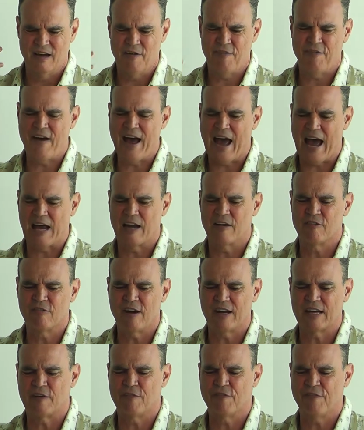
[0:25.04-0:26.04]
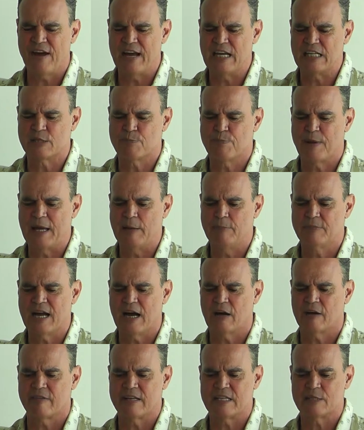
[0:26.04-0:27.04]
A fat and ruddy face peeped
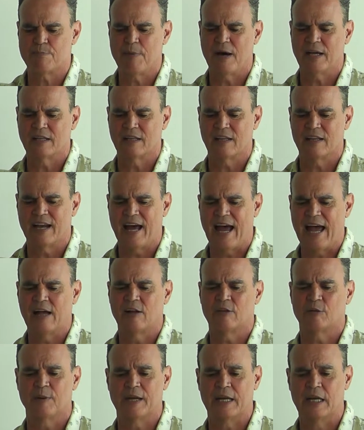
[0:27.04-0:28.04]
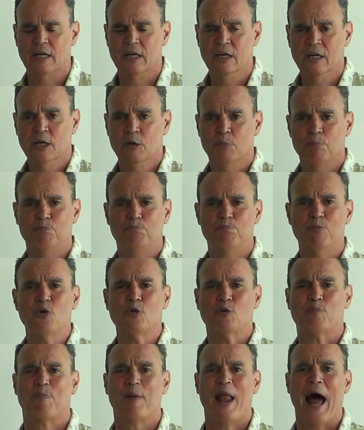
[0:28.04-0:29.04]
out of this bundle and hailed me.
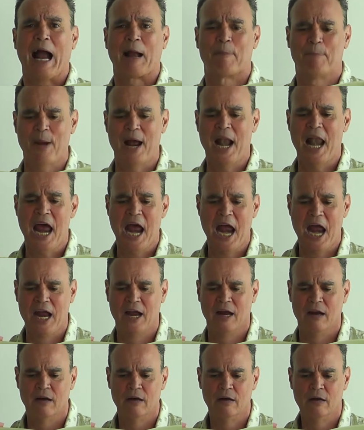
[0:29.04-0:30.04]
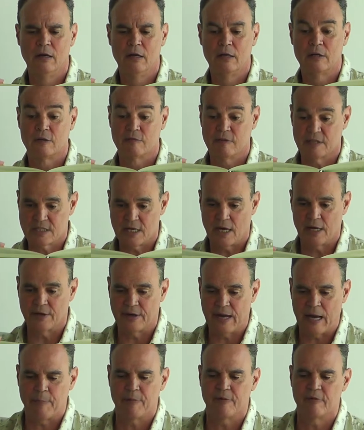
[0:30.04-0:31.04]
"Bootblack Billy!" the
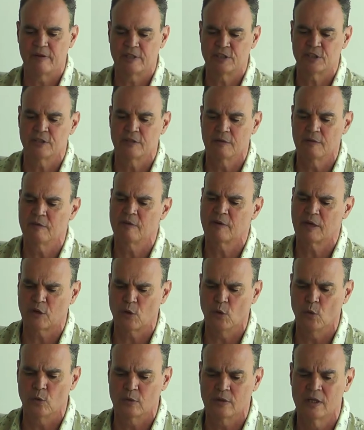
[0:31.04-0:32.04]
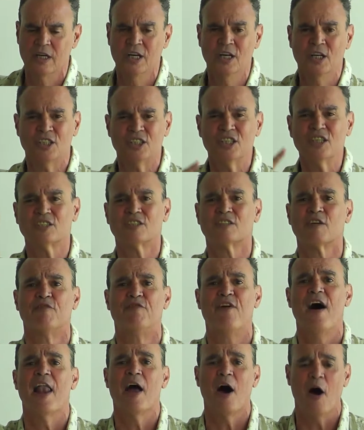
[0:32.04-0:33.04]
rotund apparition called. "Just the
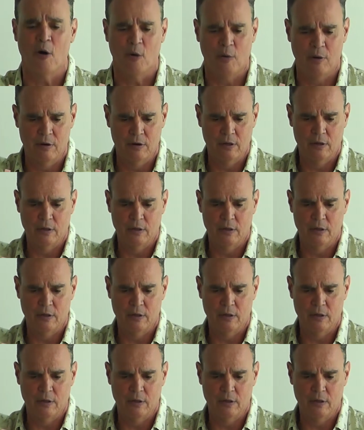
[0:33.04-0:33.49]
fellow!"